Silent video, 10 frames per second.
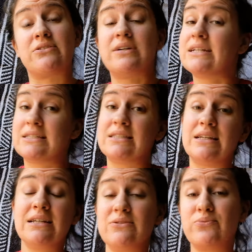So it
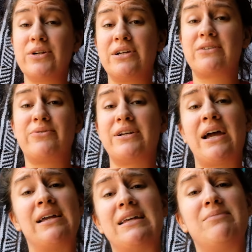is work. We're
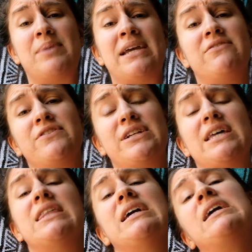not getting paid for
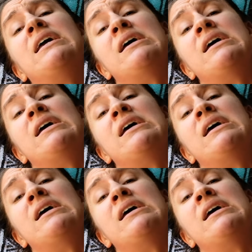nothing.